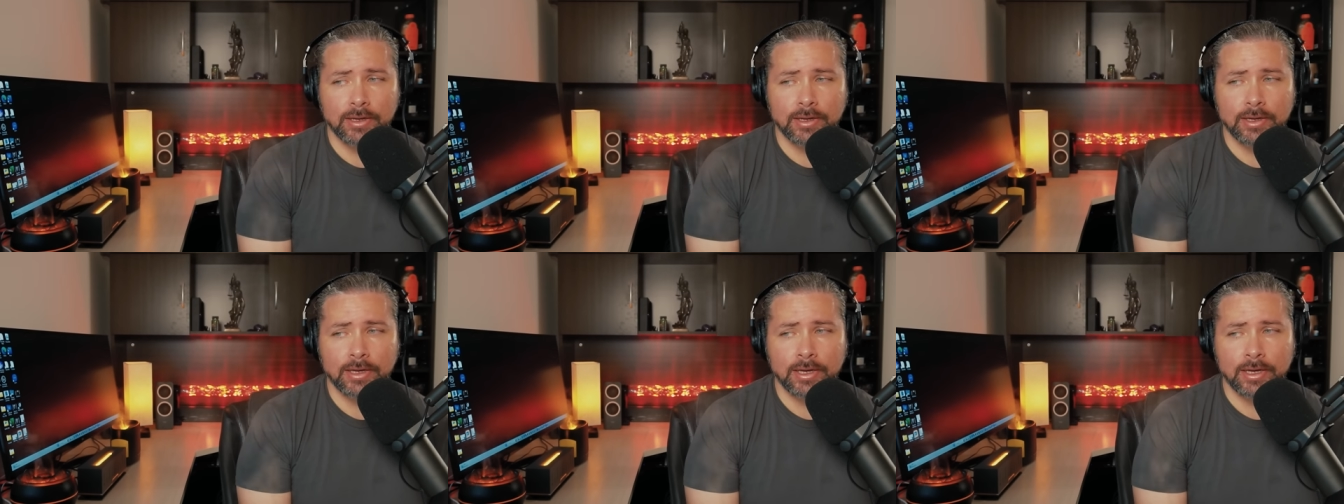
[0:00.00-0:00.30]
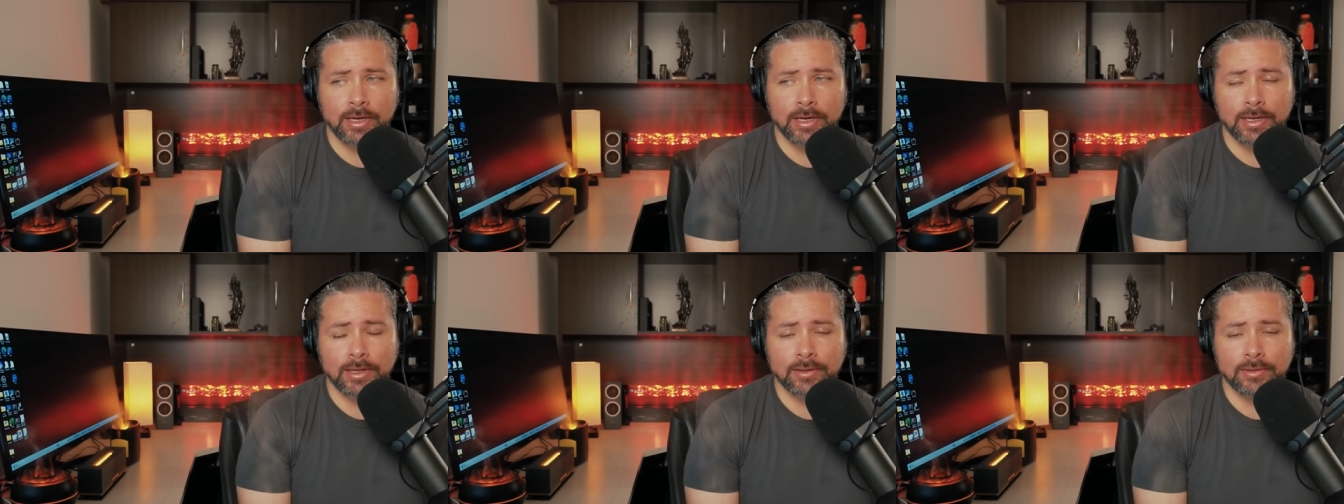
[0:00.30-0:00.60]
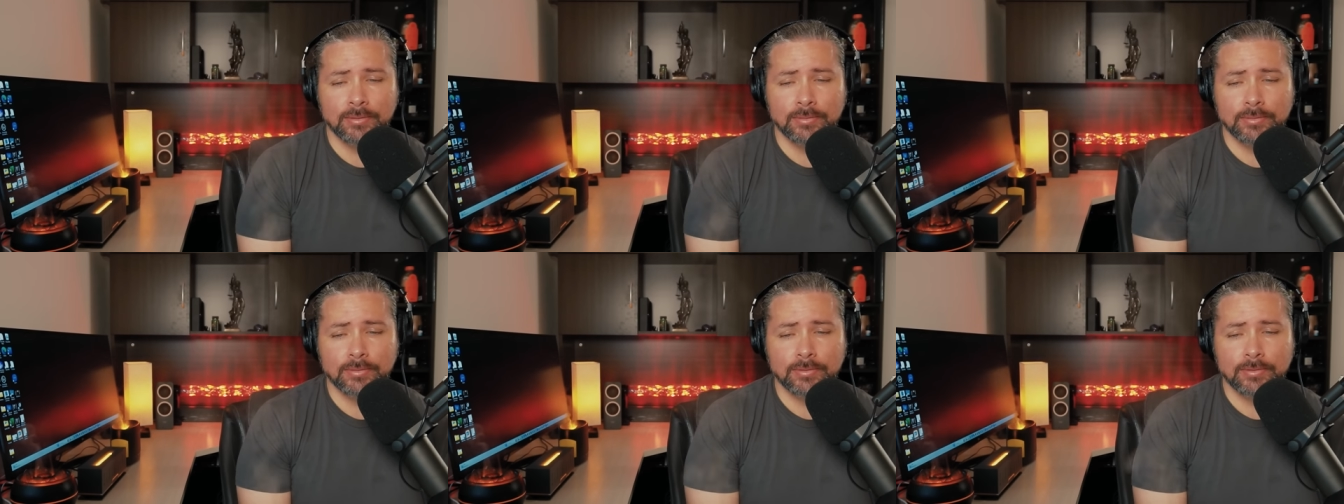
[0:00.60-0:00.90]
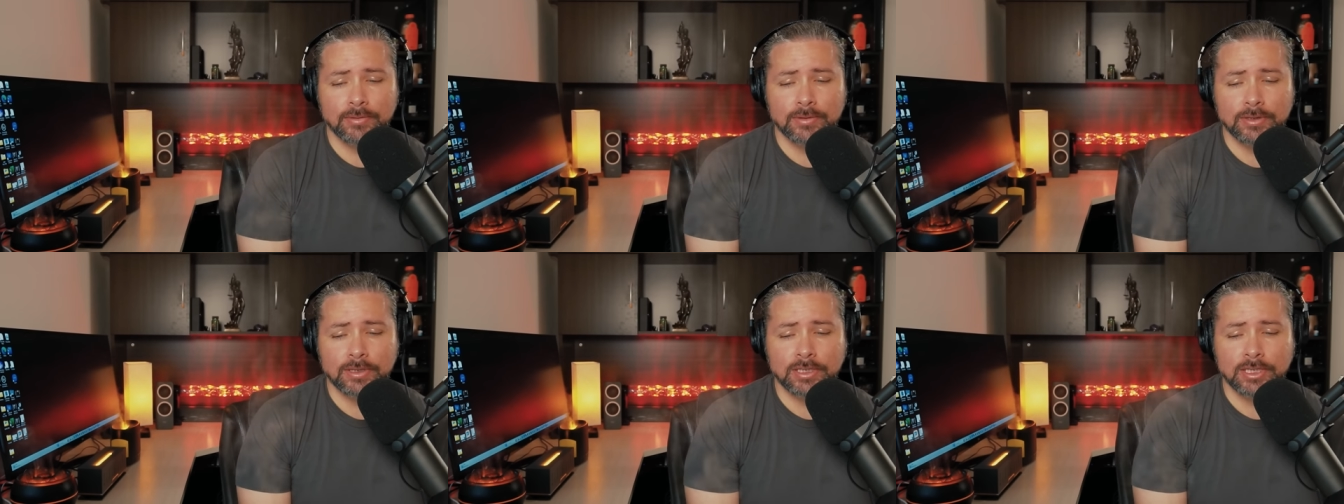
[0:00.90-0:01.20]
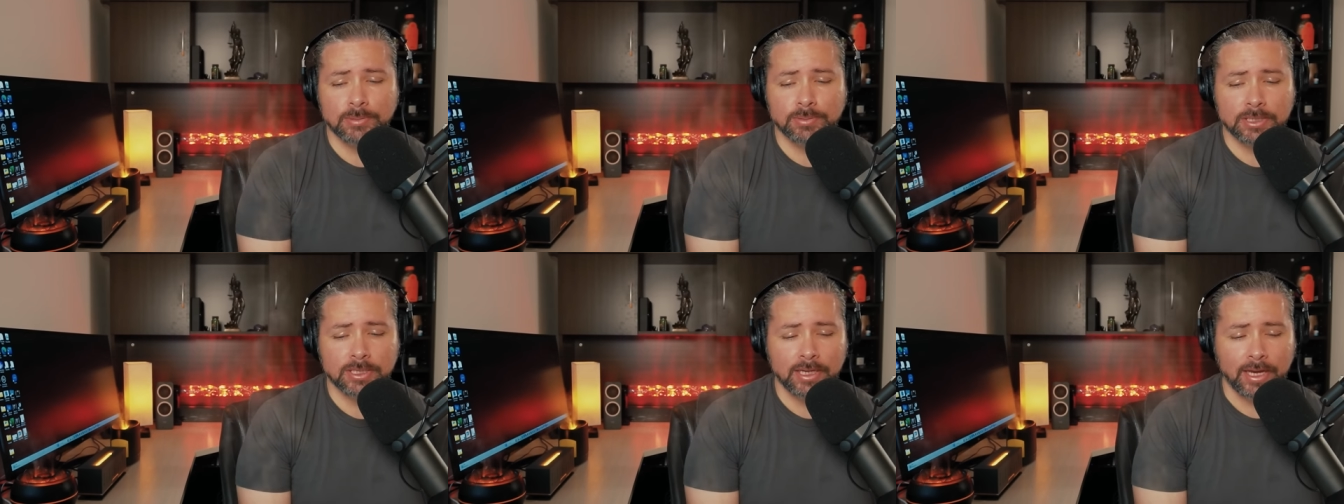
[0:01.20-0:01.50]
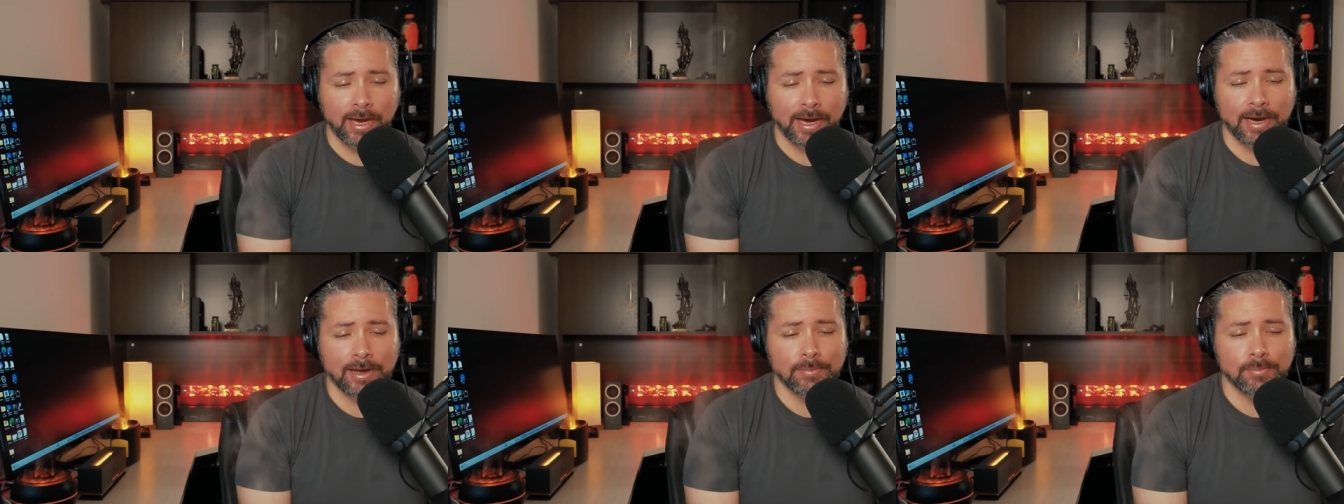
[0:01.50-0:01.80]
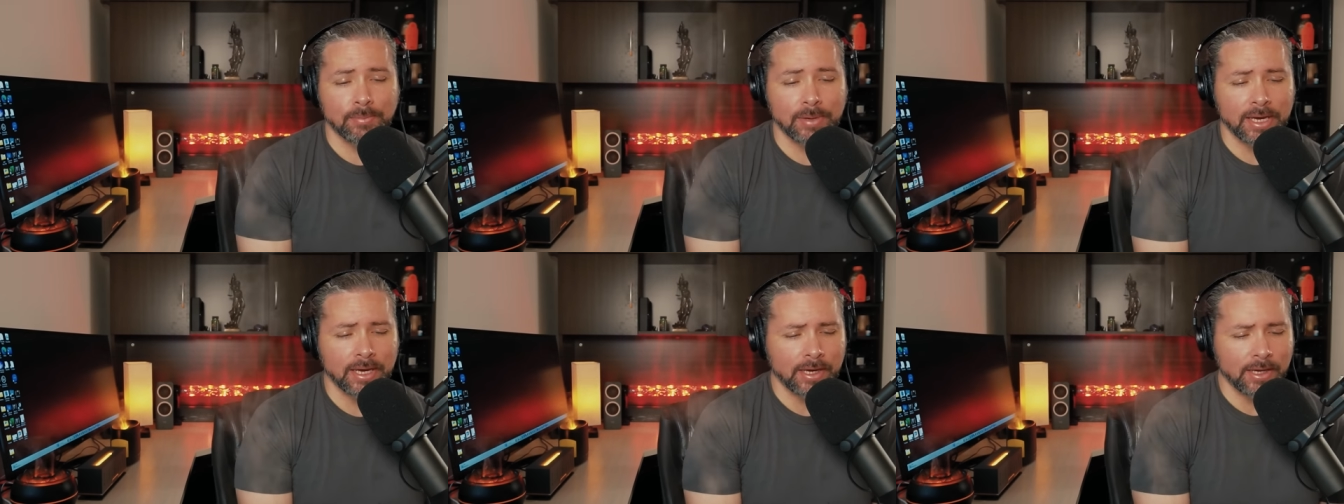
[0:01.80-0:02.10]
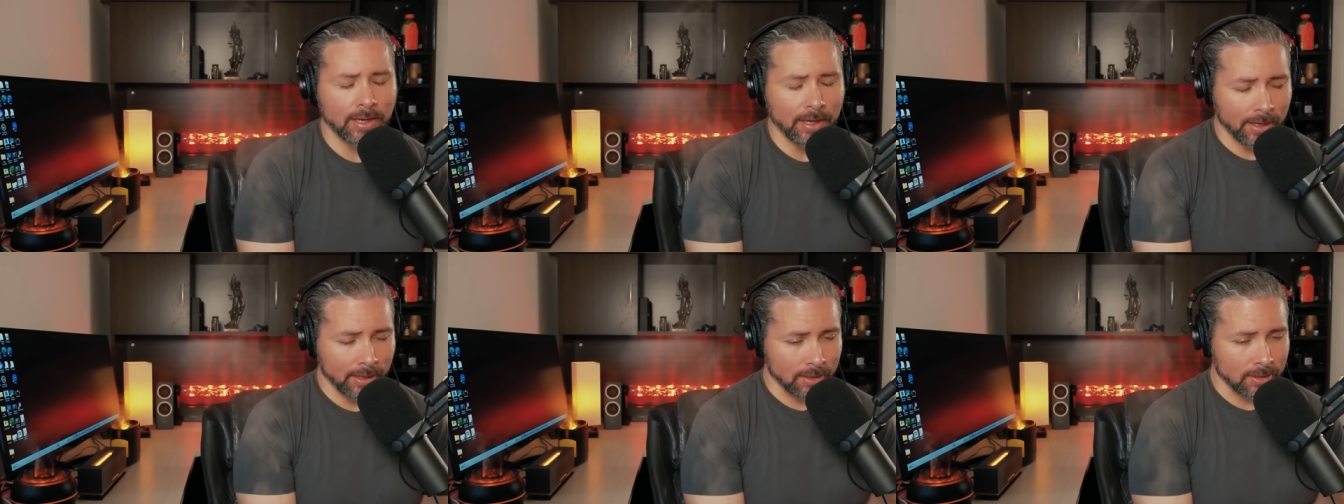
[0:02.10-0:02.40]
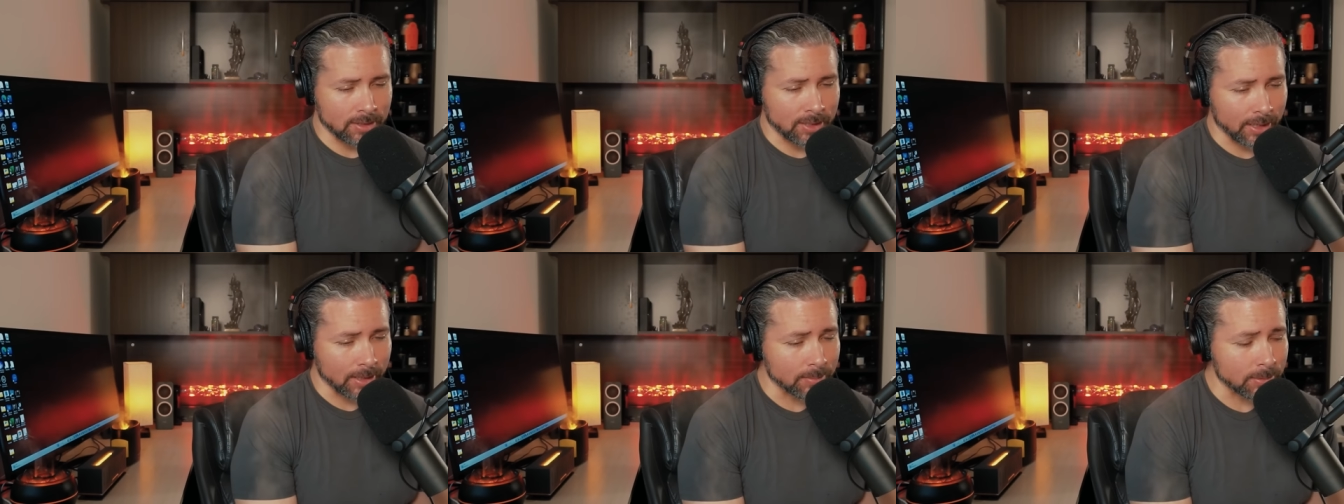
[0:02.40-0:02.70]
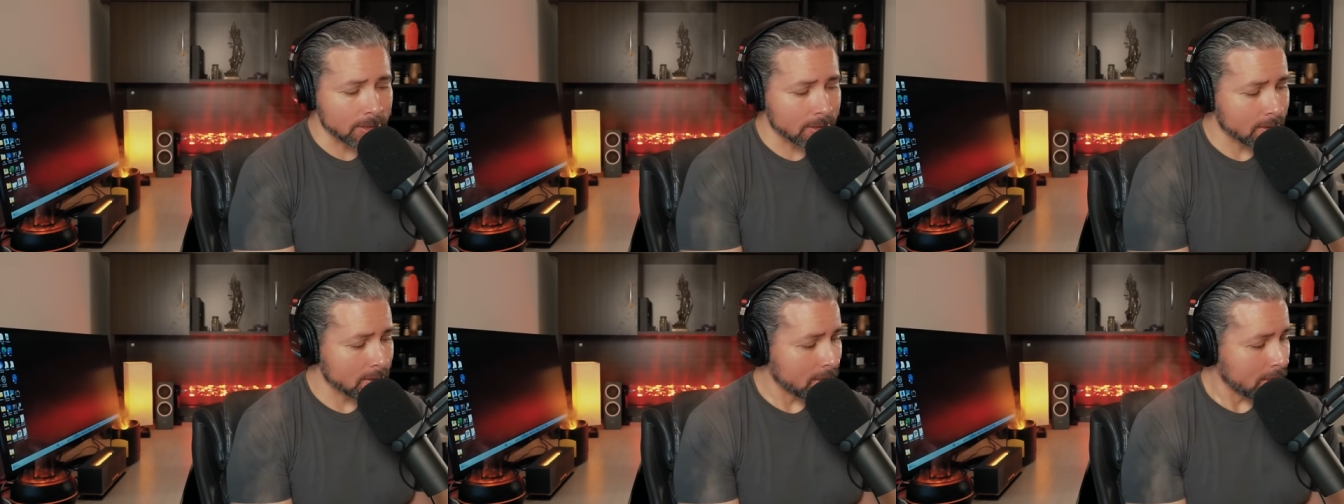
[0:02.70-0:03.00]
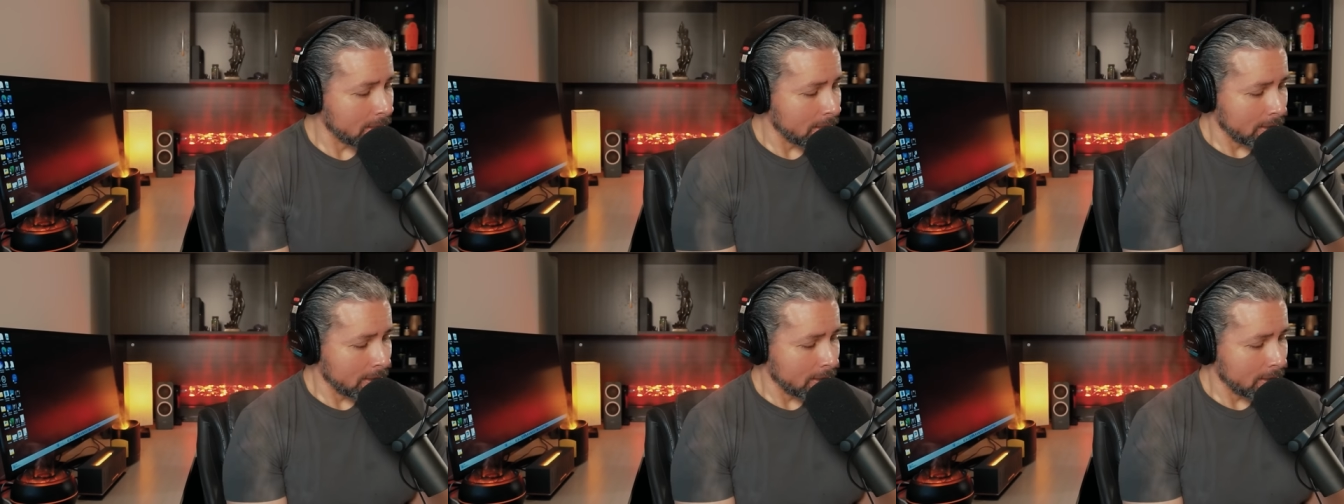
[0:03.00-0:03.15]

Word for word: and Gypsy had made an attempt